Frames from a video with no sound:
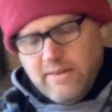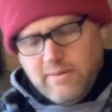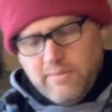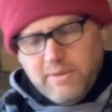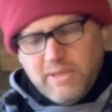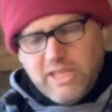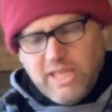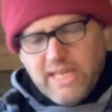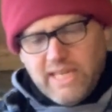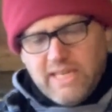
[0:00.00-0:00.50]

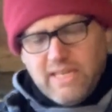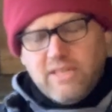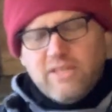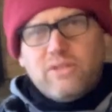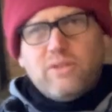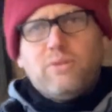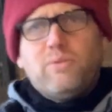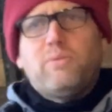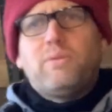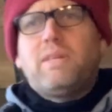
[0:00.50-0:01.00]
which I can
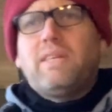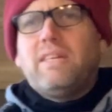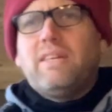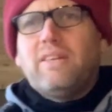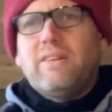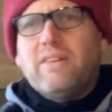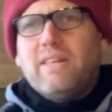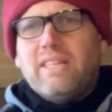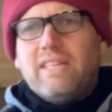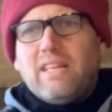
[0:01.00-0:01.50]
do
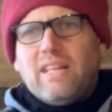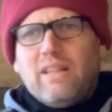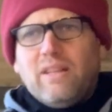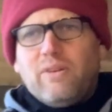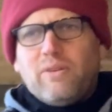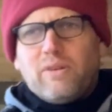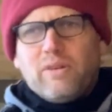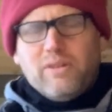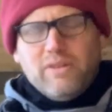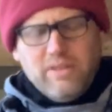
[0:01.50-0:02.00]
here at the
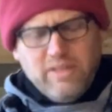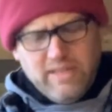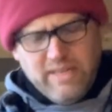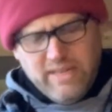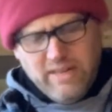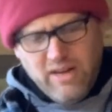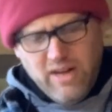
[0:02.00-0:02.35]
local